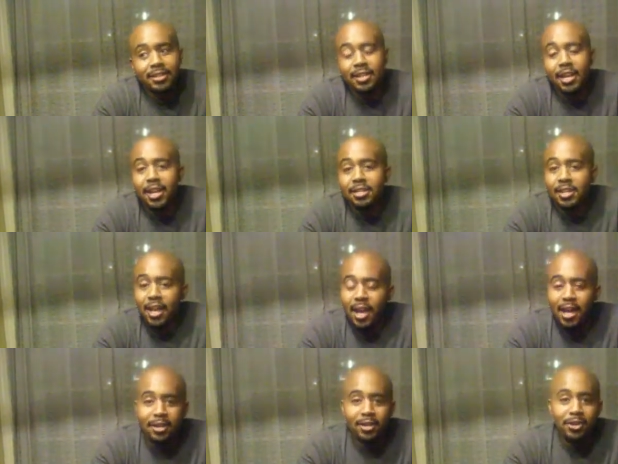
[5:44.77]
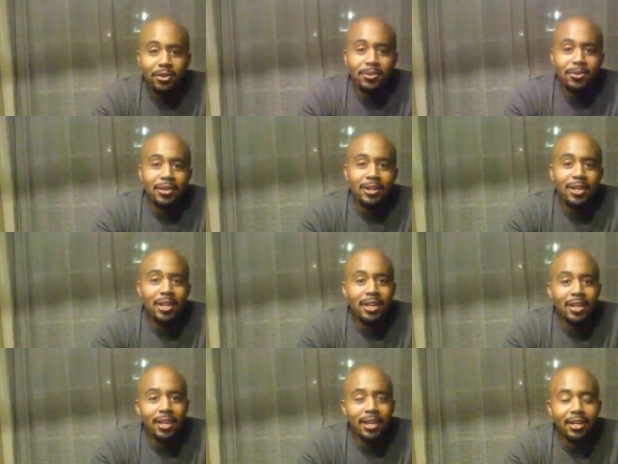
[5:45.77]
guys that I know,
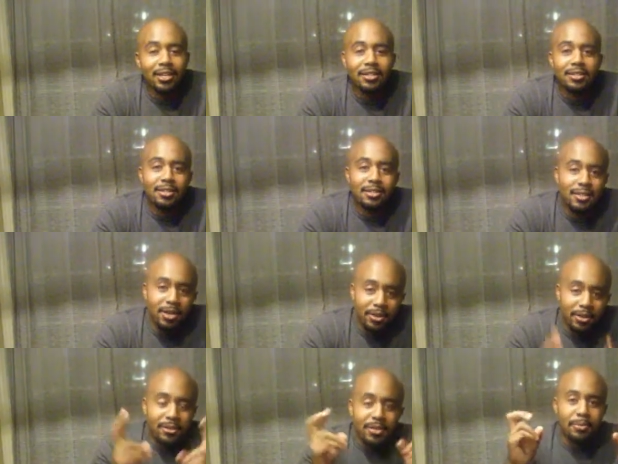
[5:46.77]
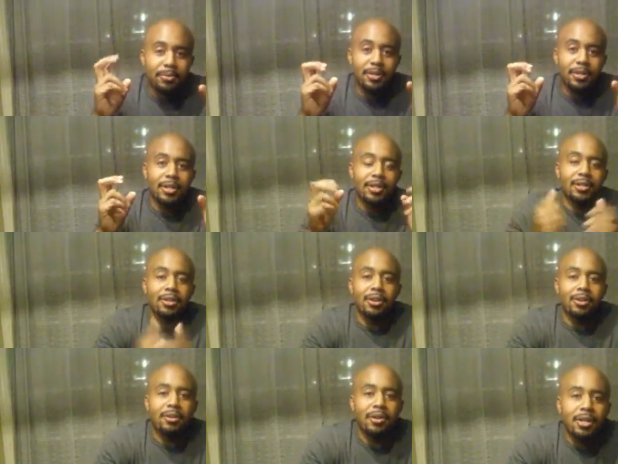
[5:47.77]
and I guess stereotypically, you
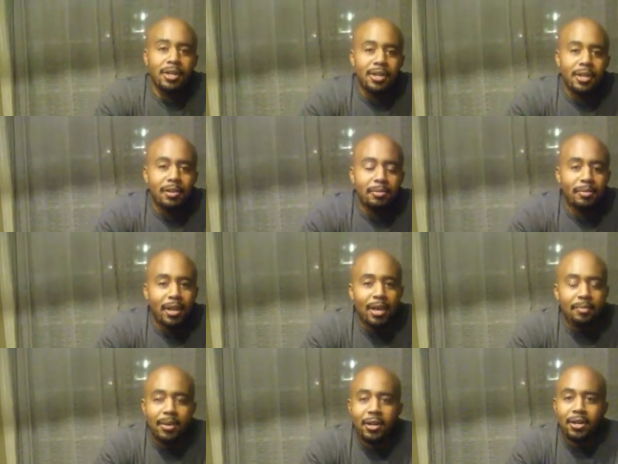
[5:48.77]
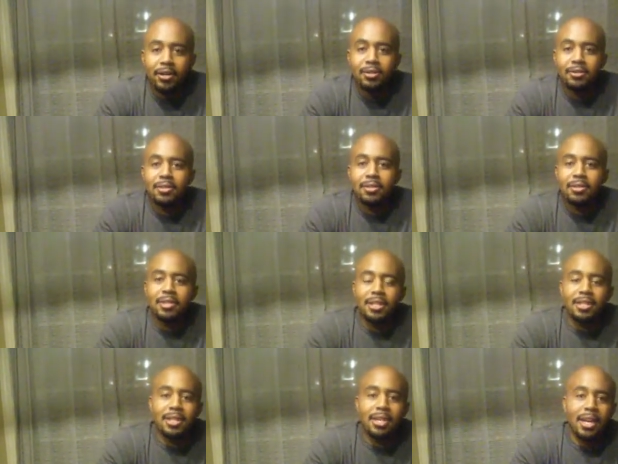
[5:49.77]
know, black males
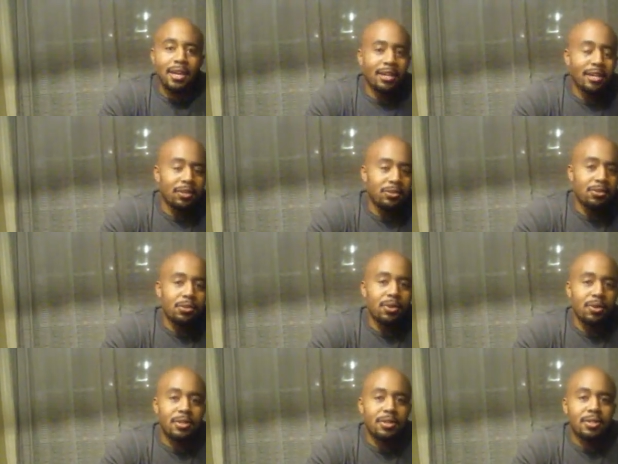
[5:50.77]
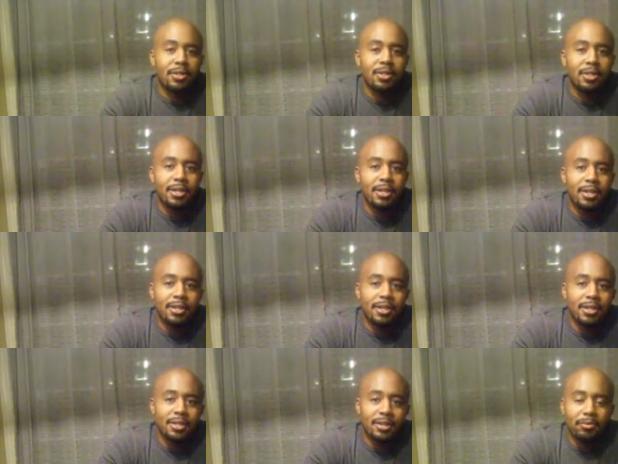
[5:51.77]
tend to kind of lean towards
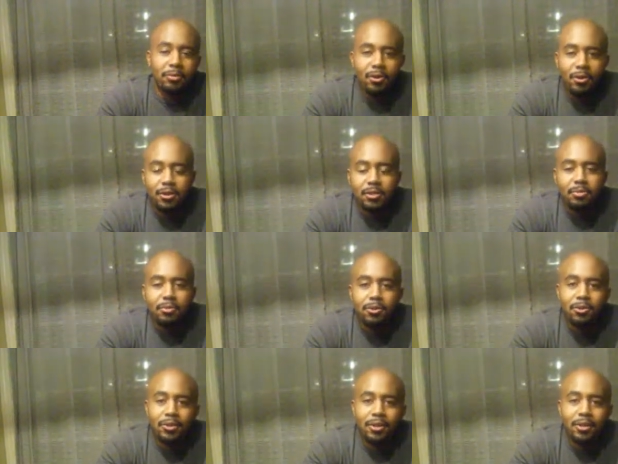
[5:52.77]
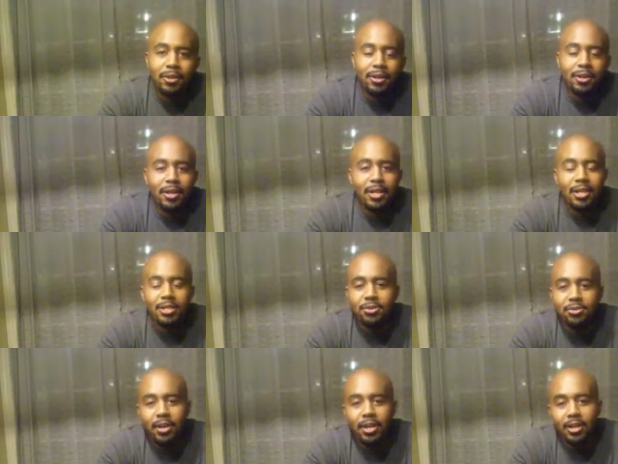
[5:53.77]
the more smoother or I guess
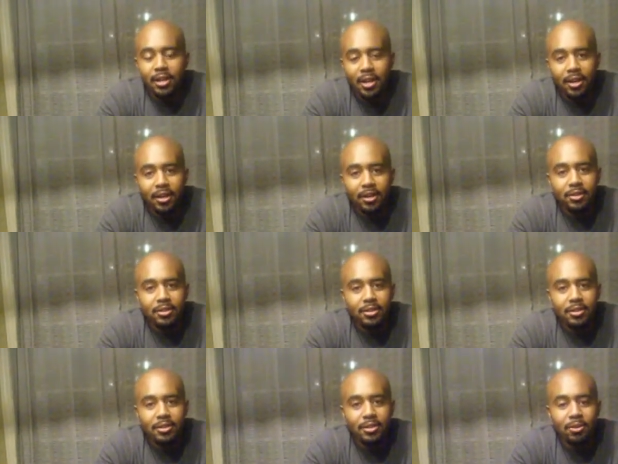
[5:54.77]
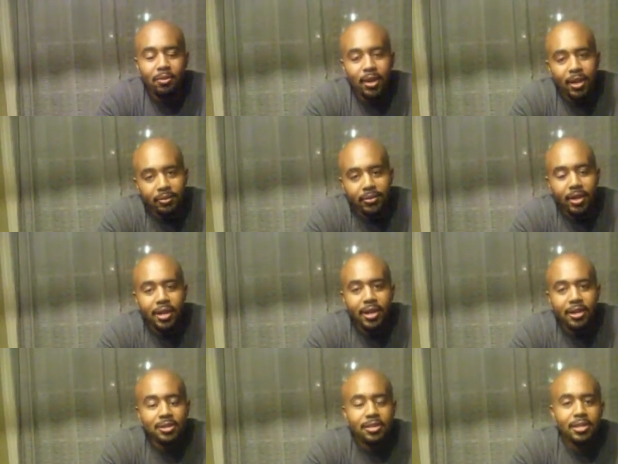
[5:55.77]
straightened hairs or wavier
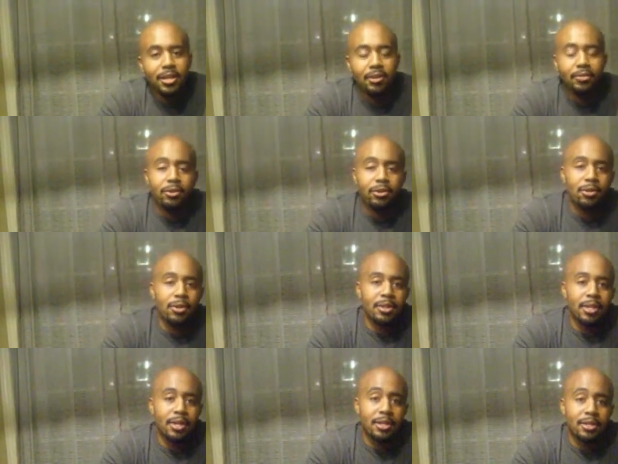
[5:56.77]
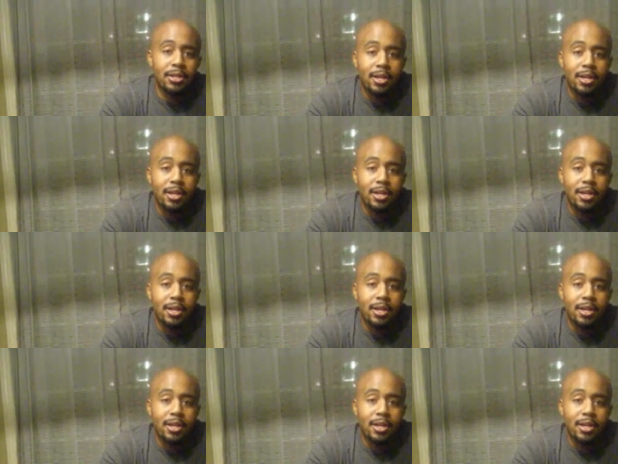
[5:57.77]
hairs instead of the coarse hairs.